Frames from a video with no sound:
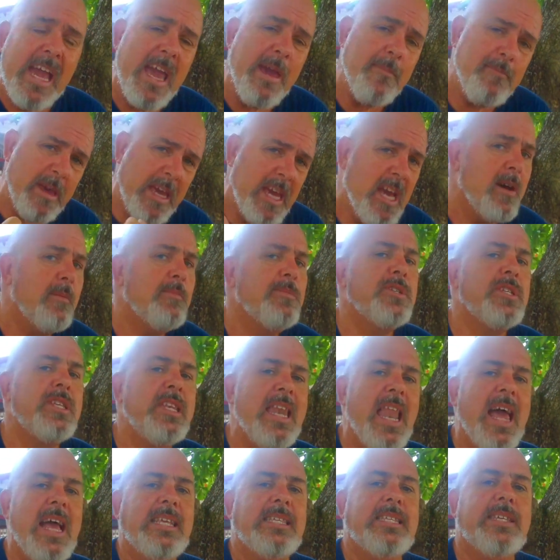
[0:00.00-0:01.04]
it becomes
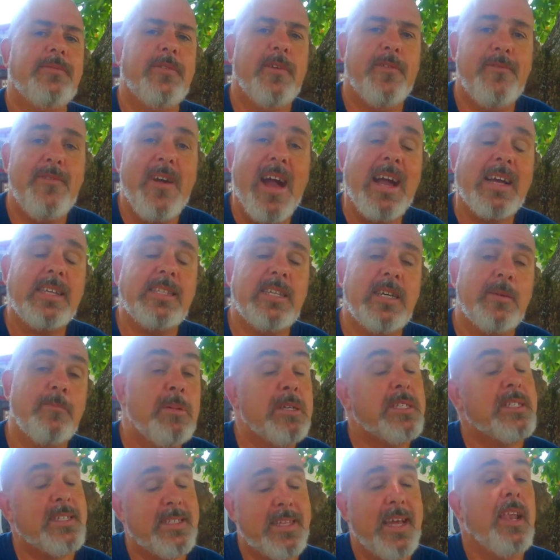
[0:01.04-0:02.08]
less of a factor,
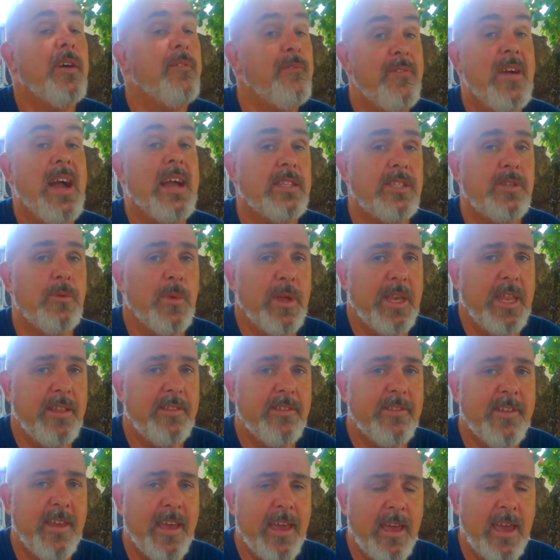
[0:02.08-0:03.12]
but still a factor we need
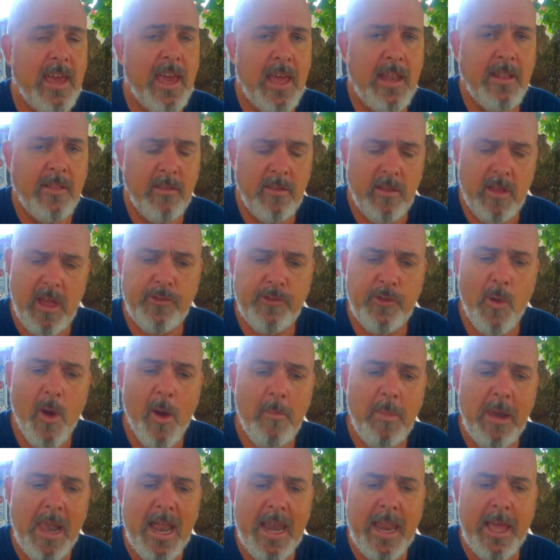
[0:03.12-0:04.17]
to take into our
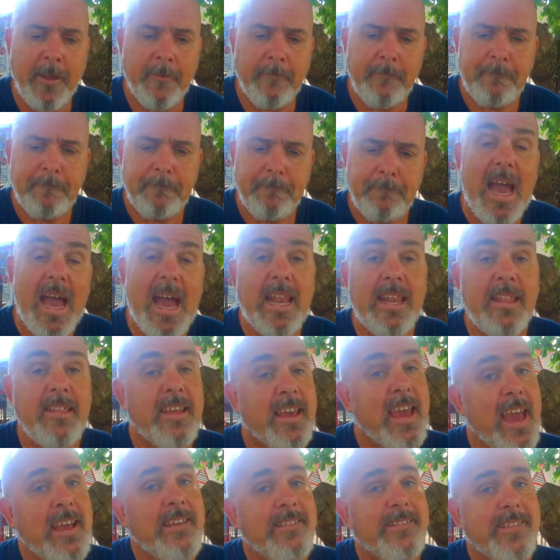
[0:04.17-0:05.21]
planning. And in
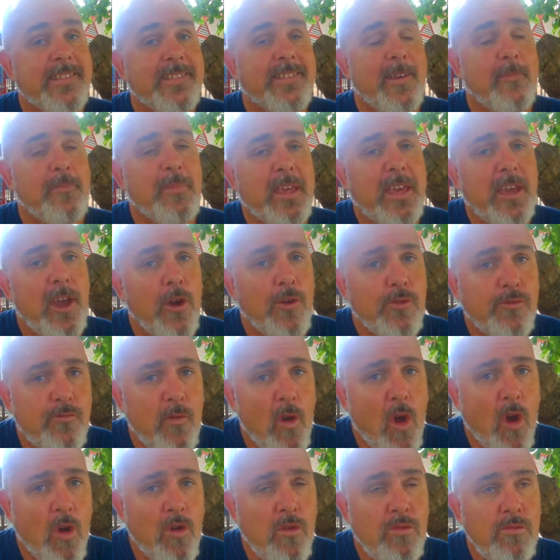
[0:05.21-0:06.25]
the case that something goes
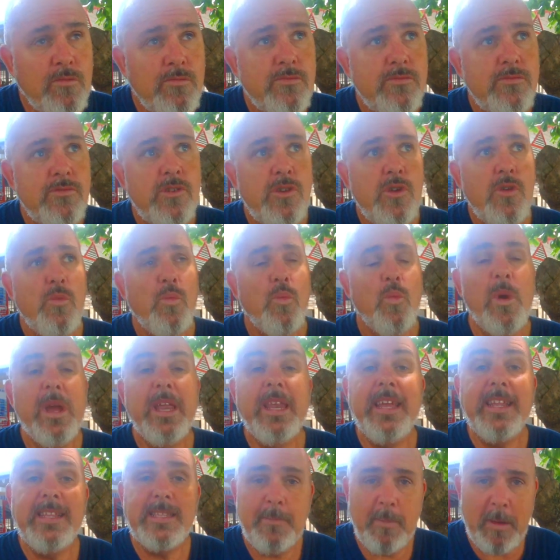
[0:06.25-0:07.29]
wrong,
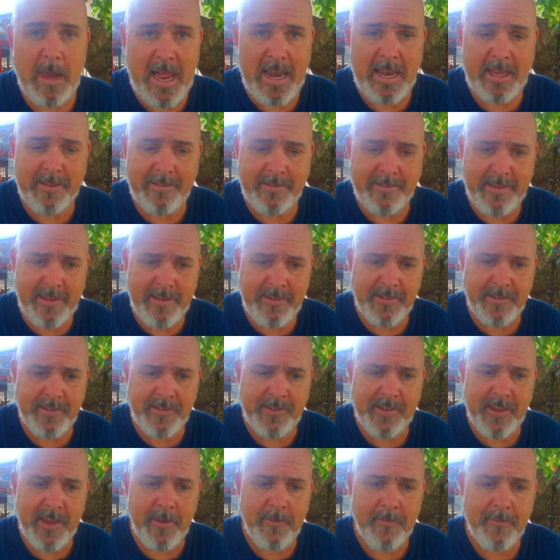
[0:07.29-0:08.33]
we need to plan a
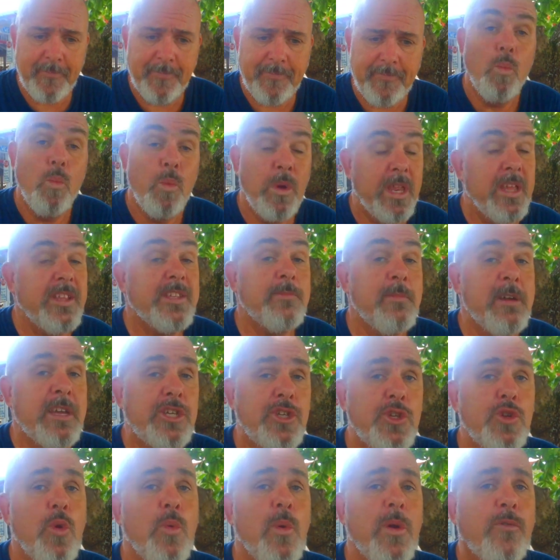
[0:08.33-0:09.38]
contingency. We need to make
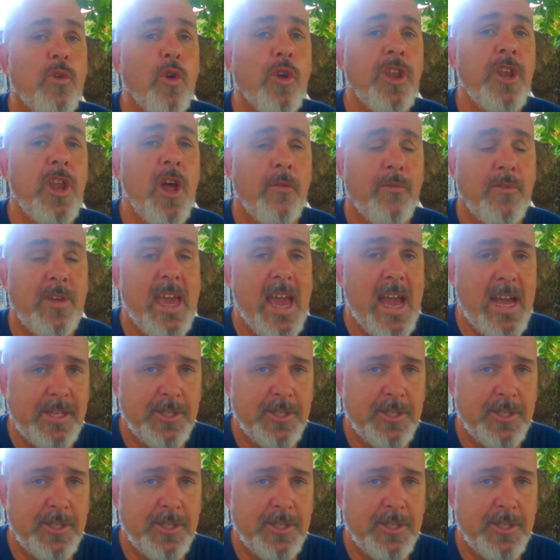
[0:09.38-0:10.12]
sure we've got enough gas